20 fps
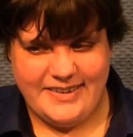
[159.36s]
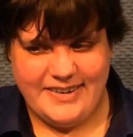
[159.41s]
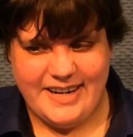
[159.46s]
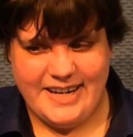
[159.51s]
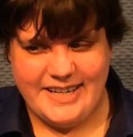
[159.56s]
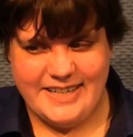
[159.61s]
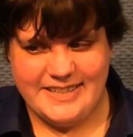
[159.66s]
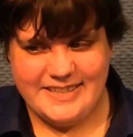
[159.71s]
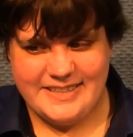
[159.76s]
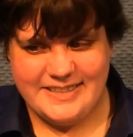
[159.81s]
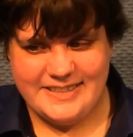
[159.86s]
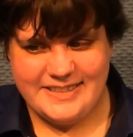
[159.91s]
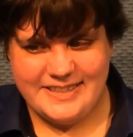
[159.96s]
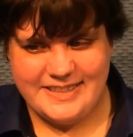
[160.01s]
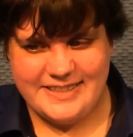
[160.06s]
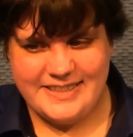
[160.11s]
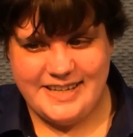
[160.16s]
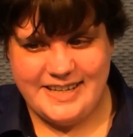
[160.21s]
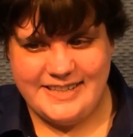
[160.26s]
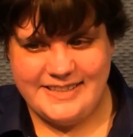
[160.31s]
All right,
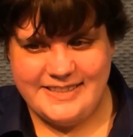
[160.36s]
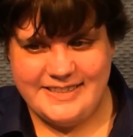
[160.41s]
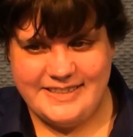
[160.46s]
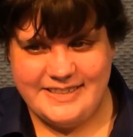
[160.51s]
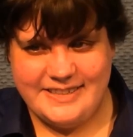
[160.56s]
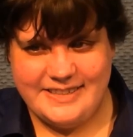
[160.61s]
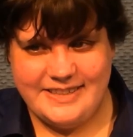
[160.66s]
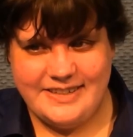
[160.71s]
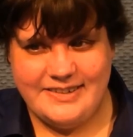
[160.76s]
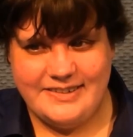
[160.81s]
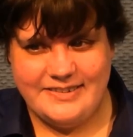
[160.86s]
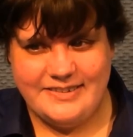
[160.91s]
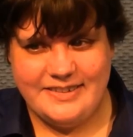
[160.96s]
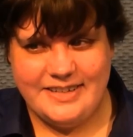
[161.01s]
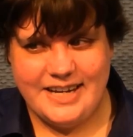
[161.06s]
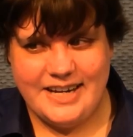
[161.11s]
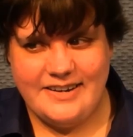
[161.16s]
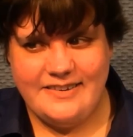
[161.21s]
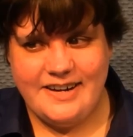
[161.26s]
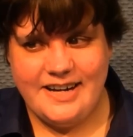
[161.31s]
success.
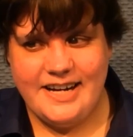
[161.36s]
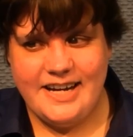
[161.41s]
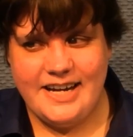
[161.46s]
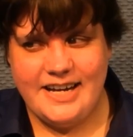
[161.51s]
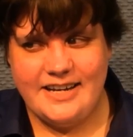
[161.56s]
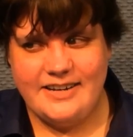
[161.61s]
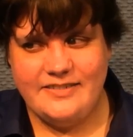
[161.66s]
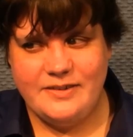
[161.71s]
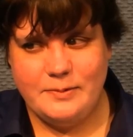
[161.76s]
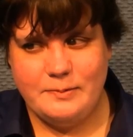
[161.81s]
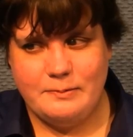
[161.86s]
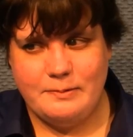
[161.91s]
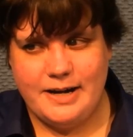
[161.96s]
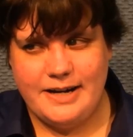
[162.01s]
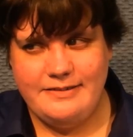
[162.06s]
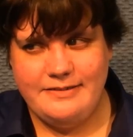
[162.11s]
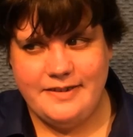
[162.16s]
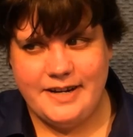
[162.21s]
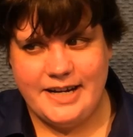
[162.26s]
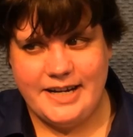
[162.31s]
So now I have
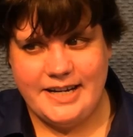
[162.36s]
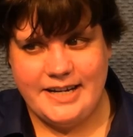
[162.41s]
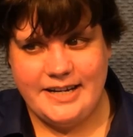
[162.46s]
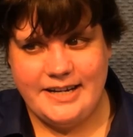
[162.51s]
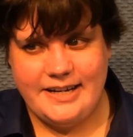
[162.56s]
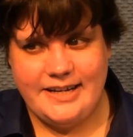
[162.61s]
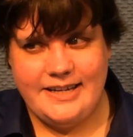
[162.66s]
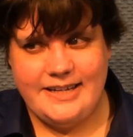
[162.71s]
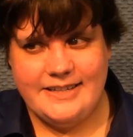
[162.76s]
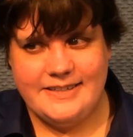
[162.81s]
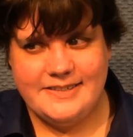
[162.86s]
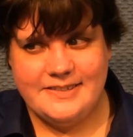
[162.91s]
Wi-Fi.